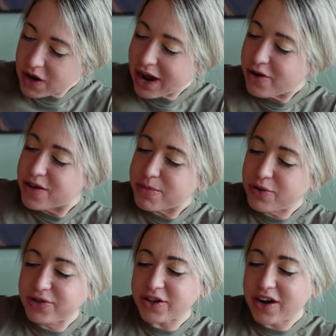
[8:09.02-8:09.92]
Now in the
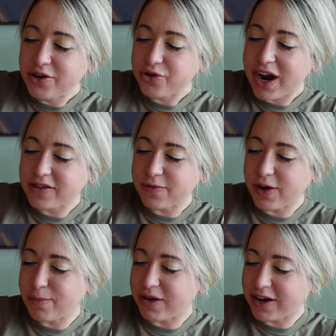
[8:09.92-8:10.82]
most unattractive
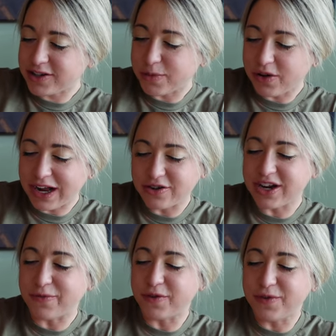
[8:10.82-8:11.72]
way possible, I just
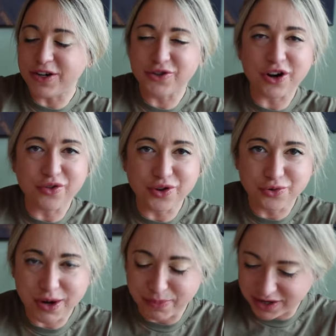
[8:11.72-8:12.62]
have to finish the
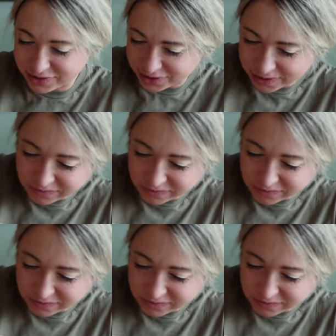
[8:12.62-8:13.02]
drippings.